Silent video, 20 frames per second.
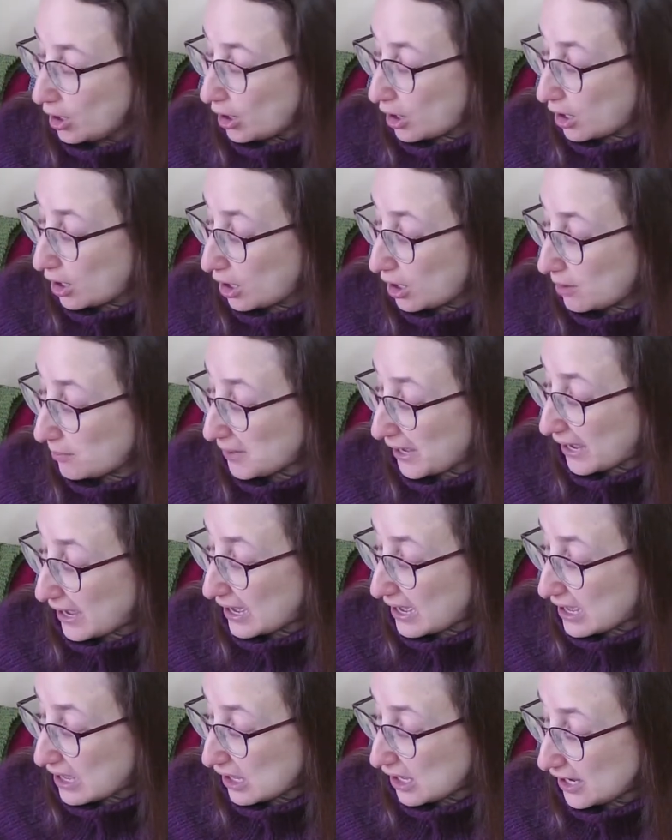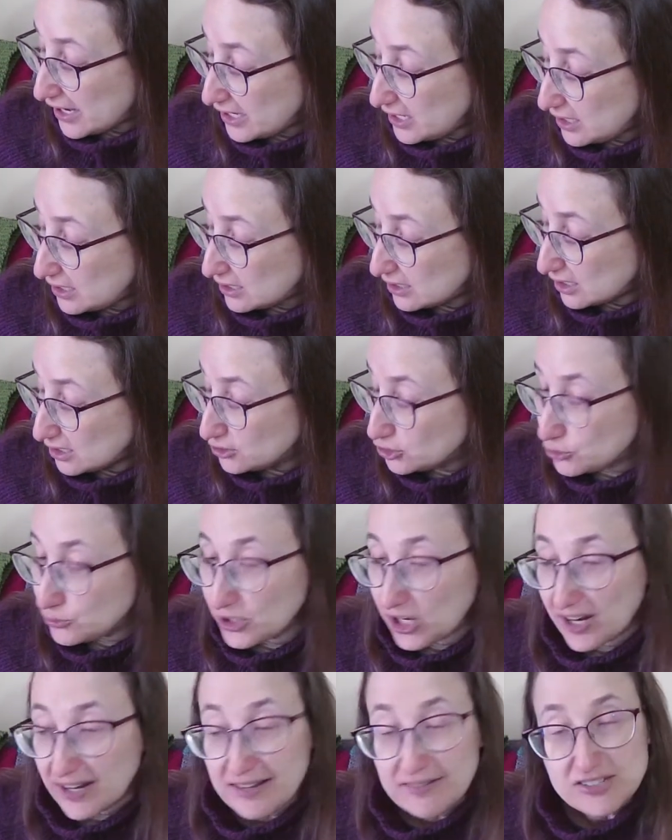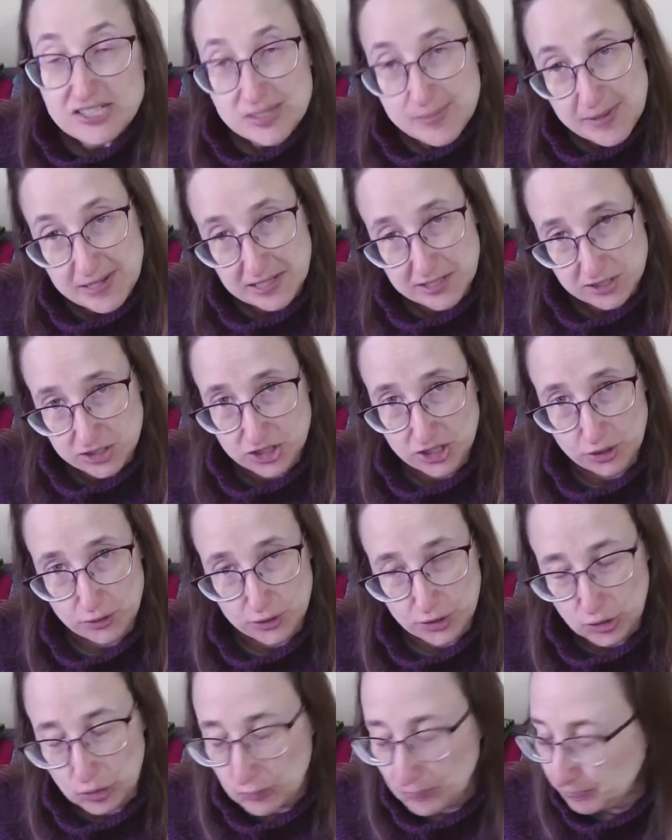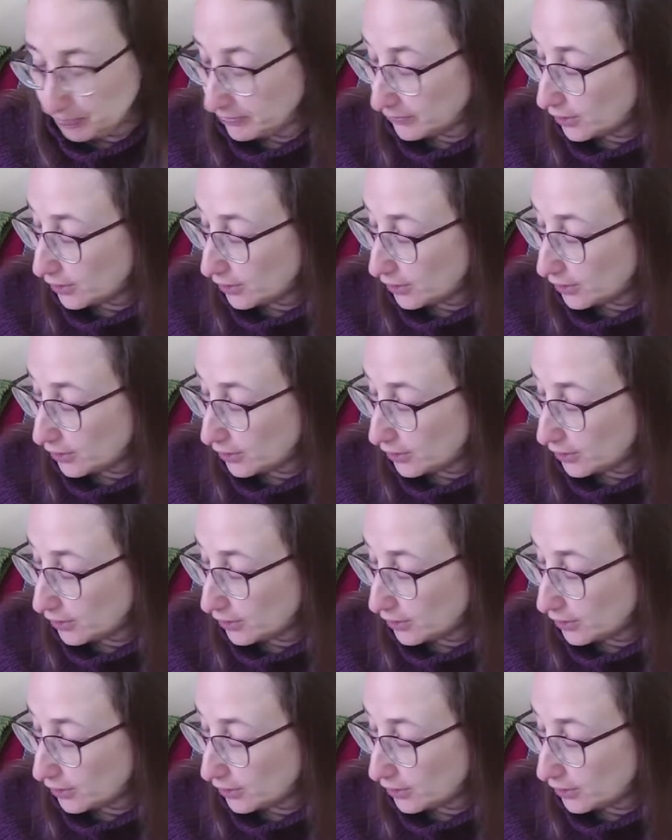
I do not have a spin to show you.